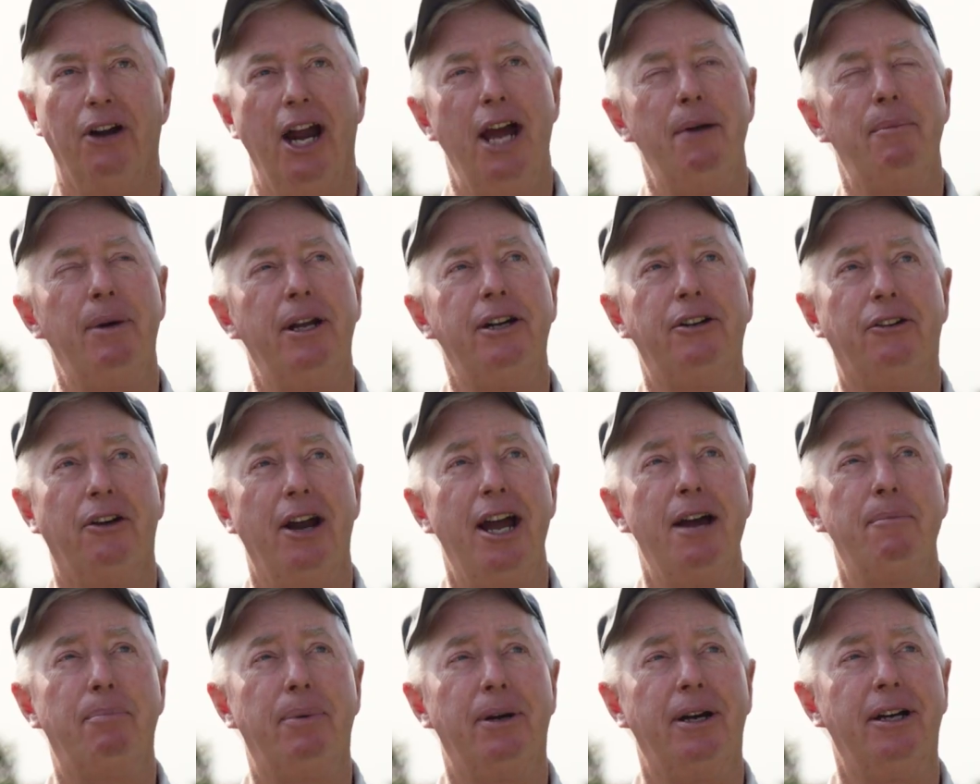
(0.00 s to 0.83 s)
Grandma and
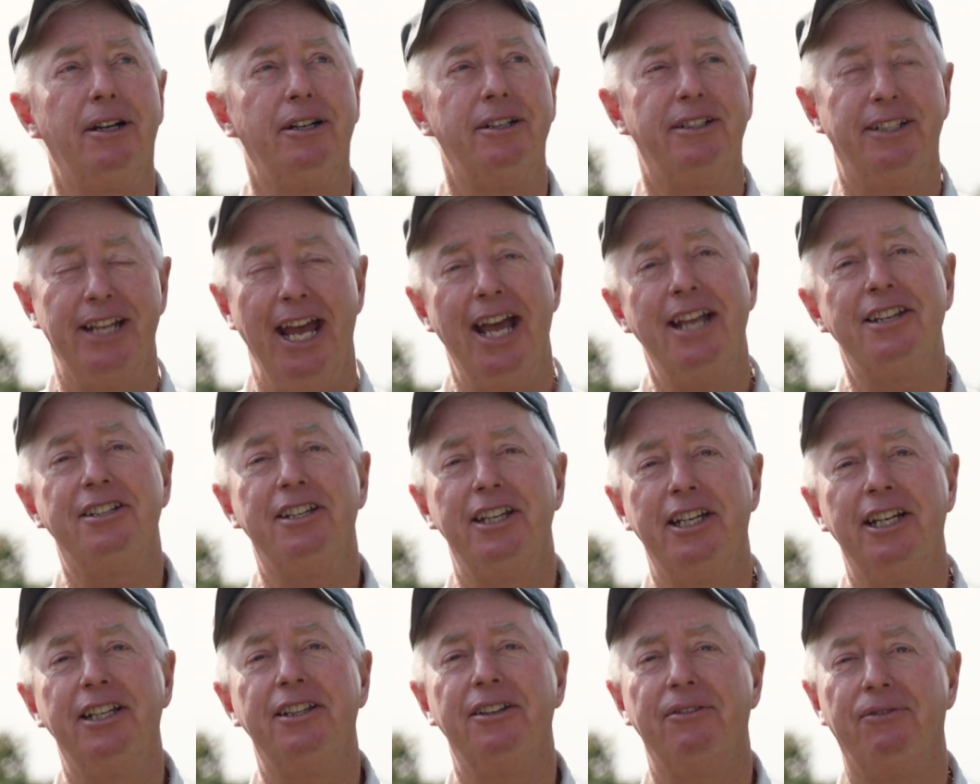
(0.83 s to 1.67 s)
Grandpa are
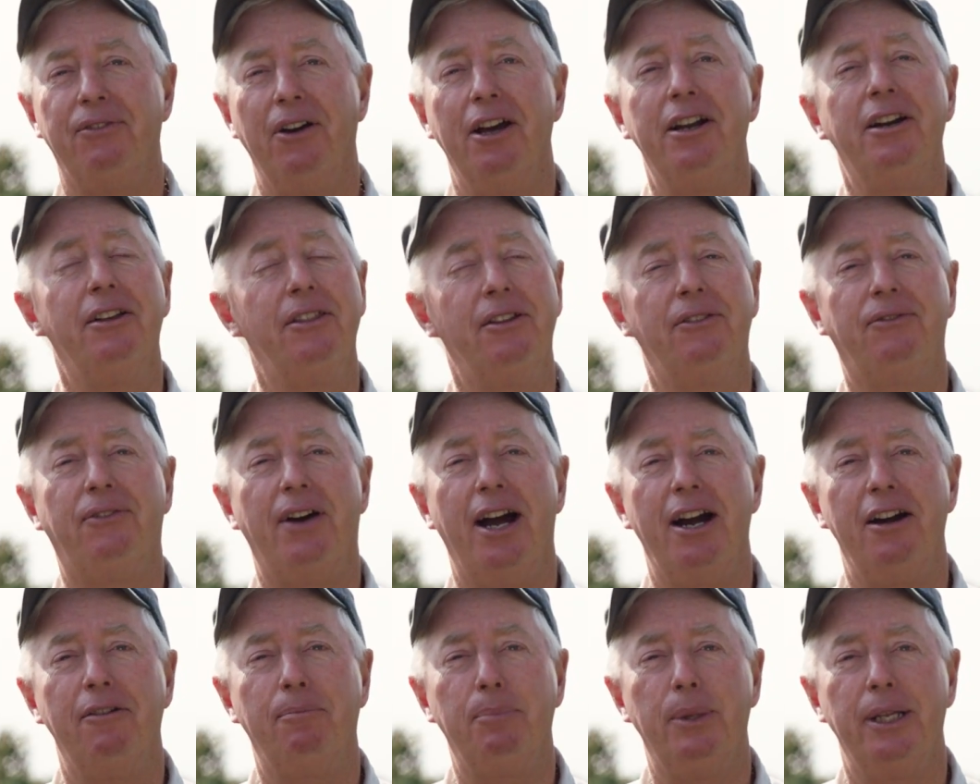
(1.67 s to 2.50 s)
dancing in the front of the
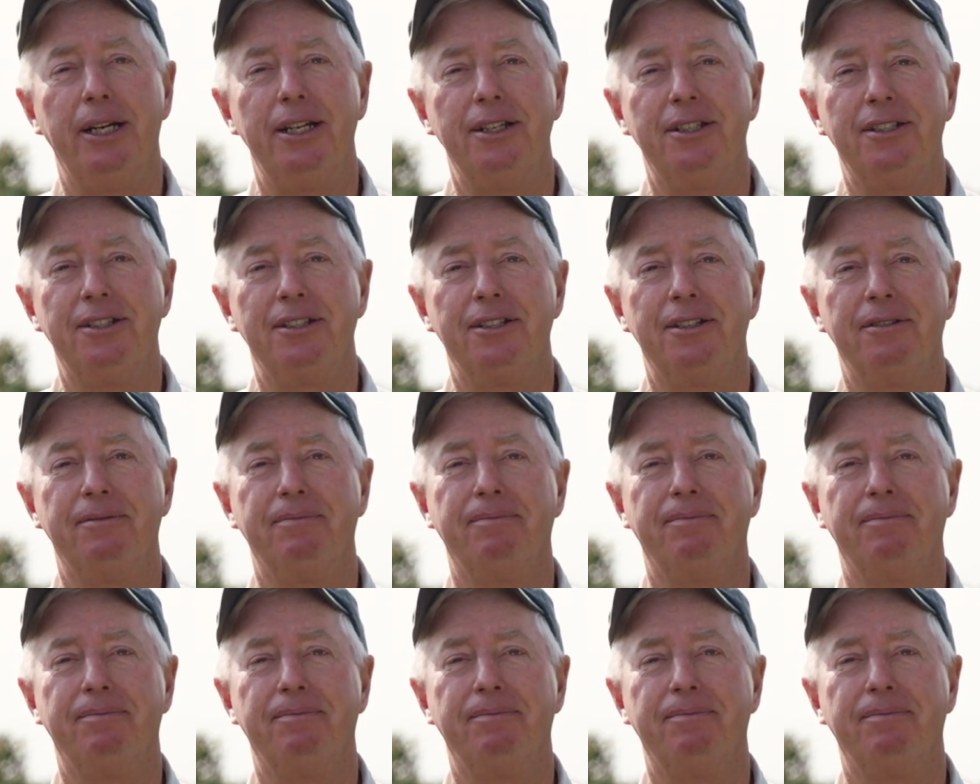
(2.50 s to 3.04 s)
fireplace.